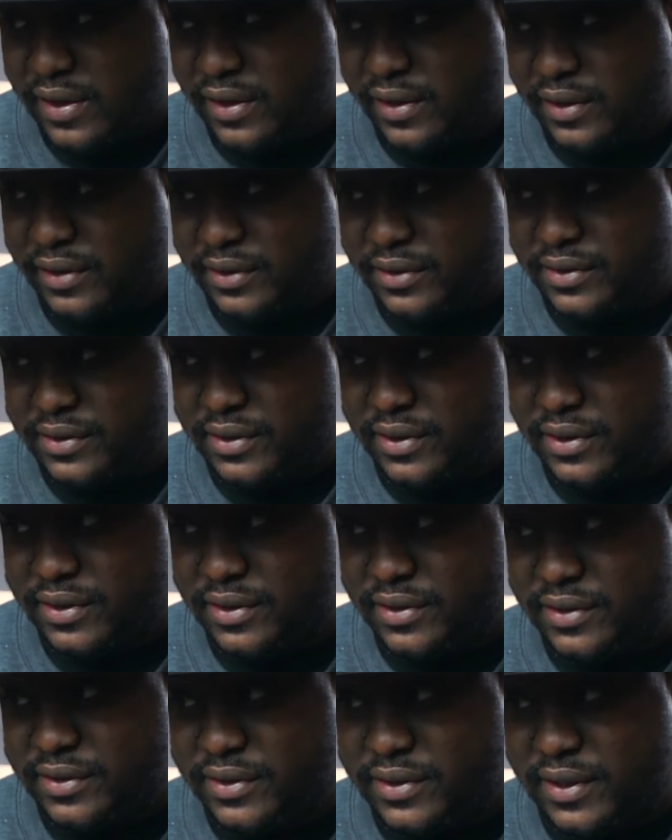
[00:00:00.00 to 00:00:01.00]
is
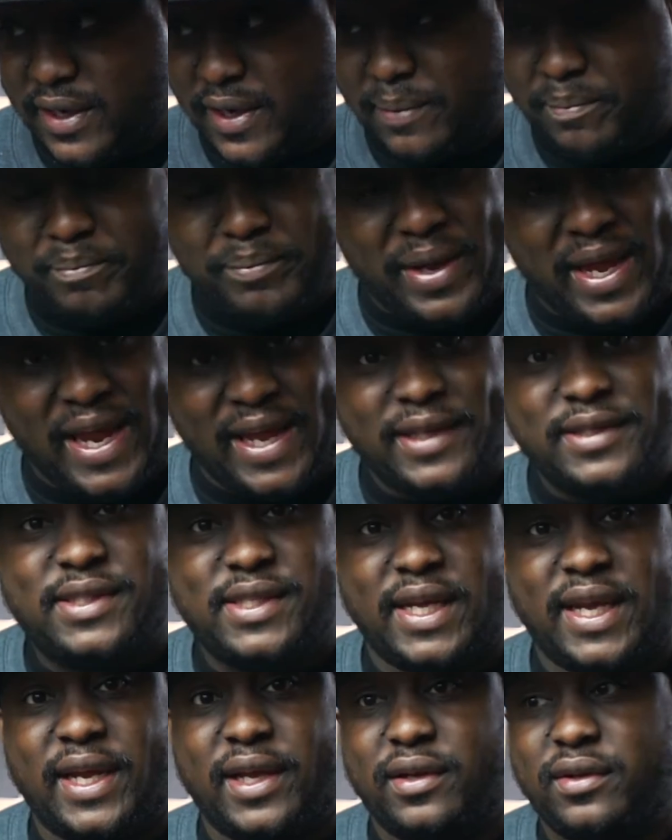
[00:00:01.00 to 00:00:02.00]

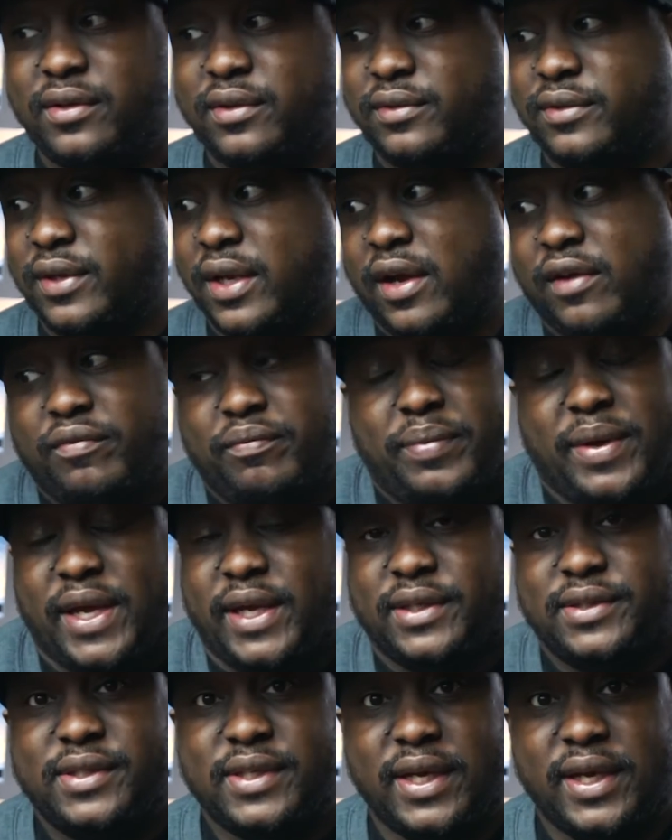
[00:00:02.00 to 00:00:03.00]
painting. I love
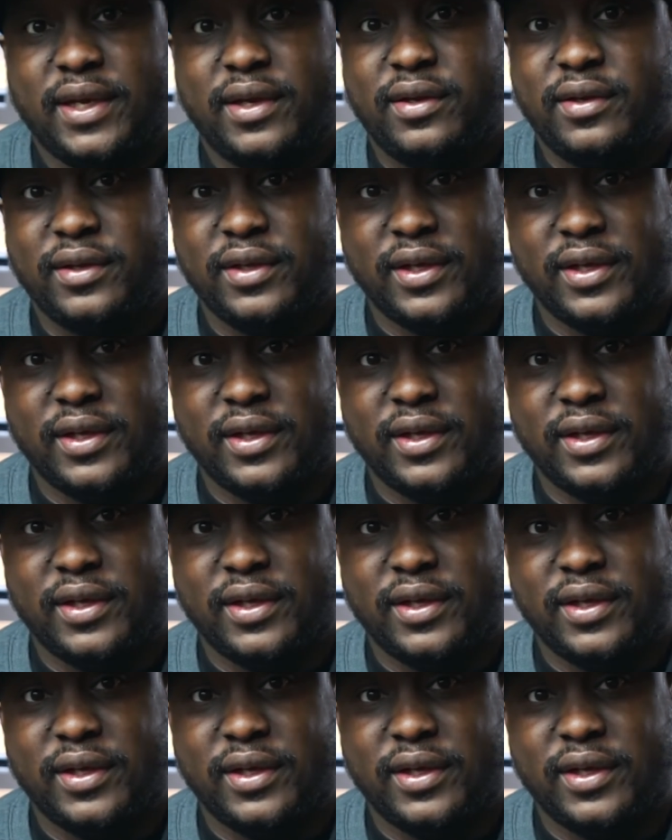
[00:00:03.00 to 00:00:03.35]
painting,